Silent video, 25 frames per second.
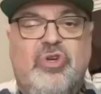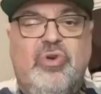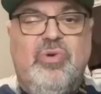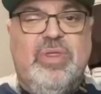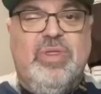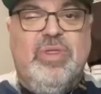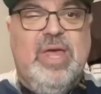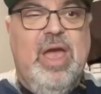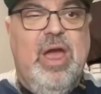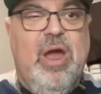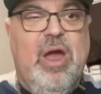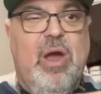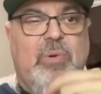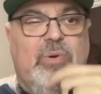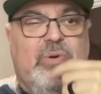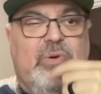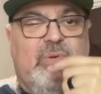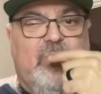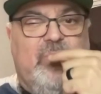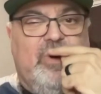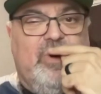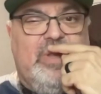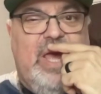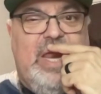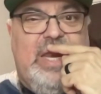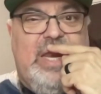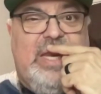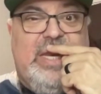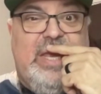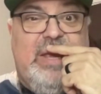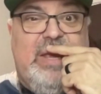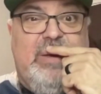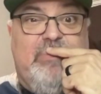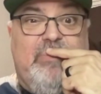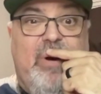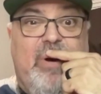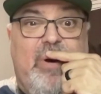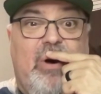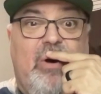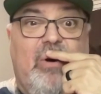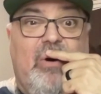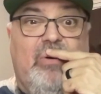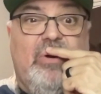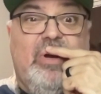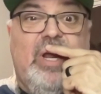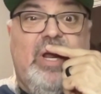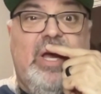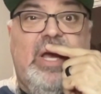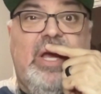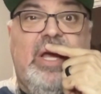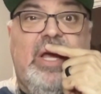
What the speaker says: there when they deboned the